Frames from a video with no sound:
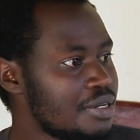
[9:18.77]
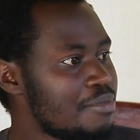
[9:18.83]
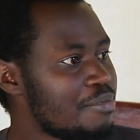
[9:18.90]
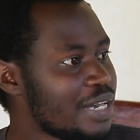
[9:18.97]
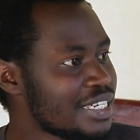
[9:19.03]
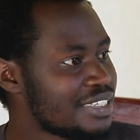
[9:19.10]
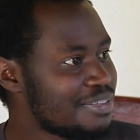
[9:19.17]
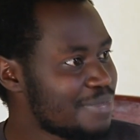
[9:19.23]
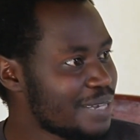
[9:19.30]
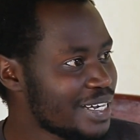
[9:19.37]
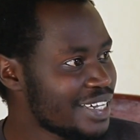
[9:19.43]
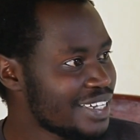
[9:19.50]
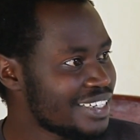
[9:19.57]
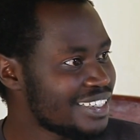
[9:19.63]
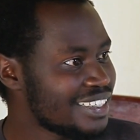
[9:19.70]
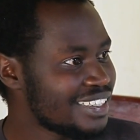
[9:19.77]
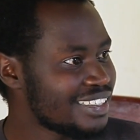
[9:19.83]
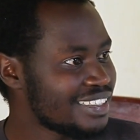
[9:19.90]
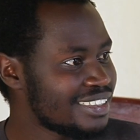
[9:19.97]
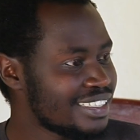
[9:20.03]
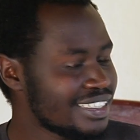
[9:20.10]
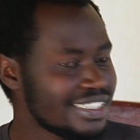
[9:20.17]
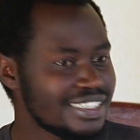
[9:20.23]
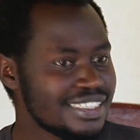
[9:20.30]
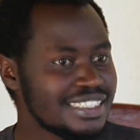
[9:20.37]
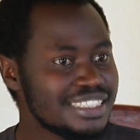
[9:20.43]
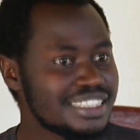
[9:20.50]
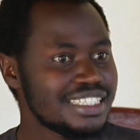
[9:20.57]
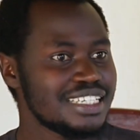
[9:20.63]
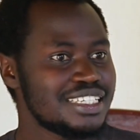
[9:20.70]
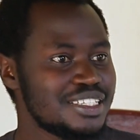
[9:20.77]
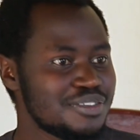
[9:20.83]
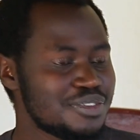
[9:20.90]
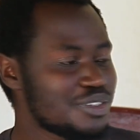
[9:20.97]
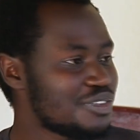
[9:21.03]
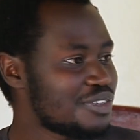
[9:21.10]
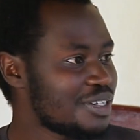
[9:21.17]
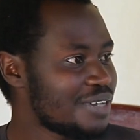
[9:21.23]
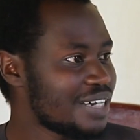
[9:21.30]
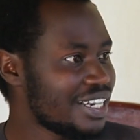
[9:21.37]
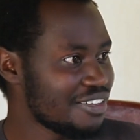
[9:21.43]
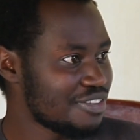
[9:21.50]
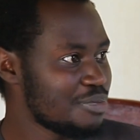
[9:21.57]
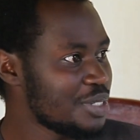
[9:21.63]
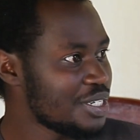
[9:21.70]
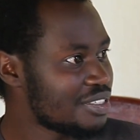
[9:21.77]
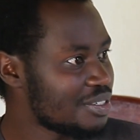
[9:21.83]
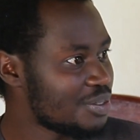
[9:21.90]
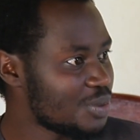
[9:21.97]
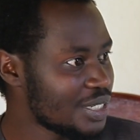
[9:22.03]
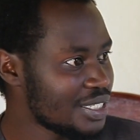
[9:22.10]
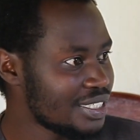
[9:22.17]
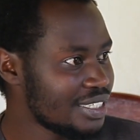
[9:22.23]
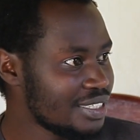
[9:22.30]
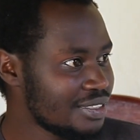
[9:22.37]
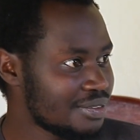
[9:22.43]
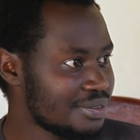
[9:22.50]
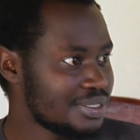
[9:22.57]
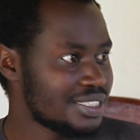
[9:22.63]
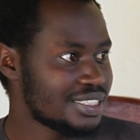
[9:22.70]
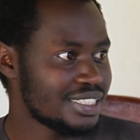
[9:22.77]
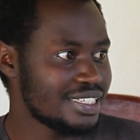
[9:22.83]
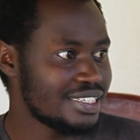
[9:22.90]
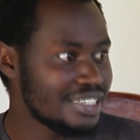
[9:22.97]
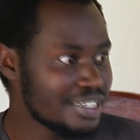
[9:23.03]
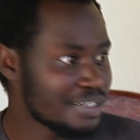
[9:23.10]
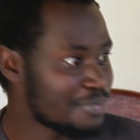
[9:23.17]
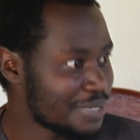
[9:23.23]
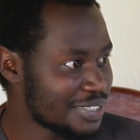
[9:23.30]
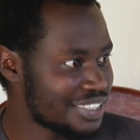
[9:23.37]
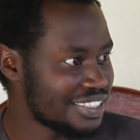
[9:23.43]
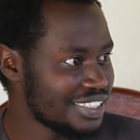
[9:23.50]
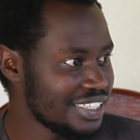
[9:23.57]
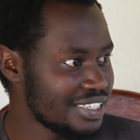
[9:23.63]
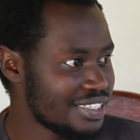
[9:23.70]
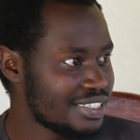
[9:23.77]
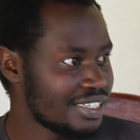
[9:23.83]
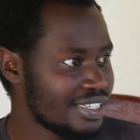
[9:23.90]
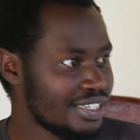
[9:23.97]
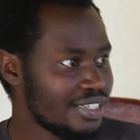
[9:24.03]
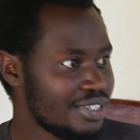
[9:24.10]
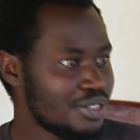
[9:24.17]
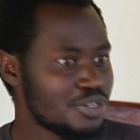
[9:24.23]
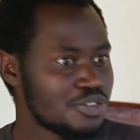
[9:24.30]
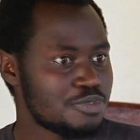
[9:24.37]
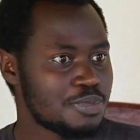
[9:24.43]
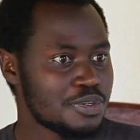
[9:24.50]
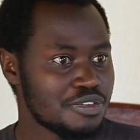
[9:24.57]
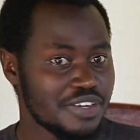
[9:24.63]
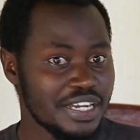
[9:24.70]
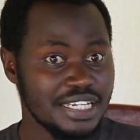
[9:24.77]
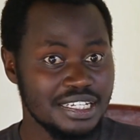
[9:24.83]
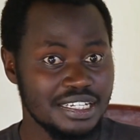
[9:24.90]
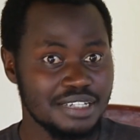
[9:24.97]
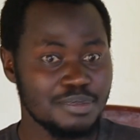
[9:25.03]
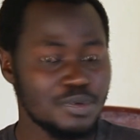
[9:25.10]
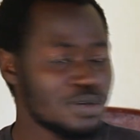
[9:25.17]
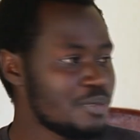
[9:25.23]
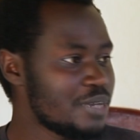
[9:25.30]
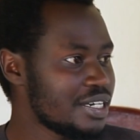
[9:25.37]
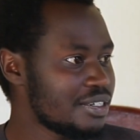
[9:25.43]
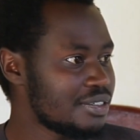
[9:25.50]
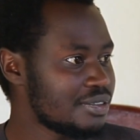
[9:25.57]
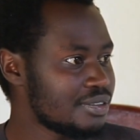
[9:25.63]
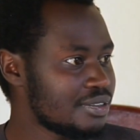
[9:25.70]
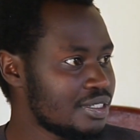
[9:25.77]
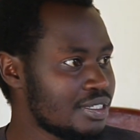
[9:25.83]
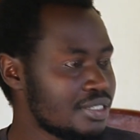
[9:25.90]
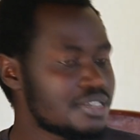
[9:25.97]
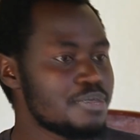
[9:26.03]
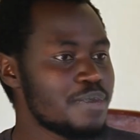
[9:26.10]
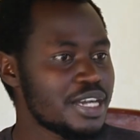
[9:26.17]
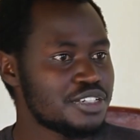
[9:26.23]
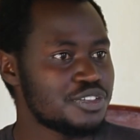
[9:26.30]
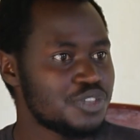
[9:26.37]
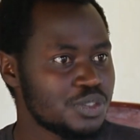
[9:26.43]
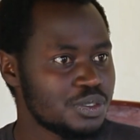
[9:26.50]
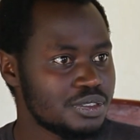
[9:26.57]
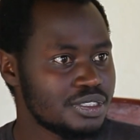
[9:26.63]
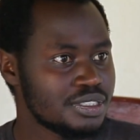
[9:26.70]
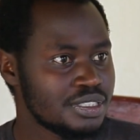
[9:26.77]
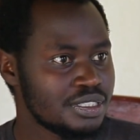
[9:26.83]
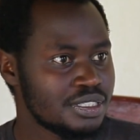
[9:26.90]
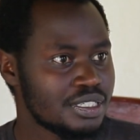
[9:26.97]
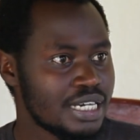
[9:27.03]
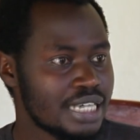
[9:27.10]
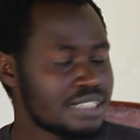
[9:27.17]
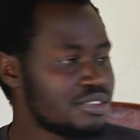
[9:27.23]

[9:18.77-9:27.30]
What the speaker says: But by the initiative of our government in Rwanda, which I really appreciate, of providing mobile smartphone at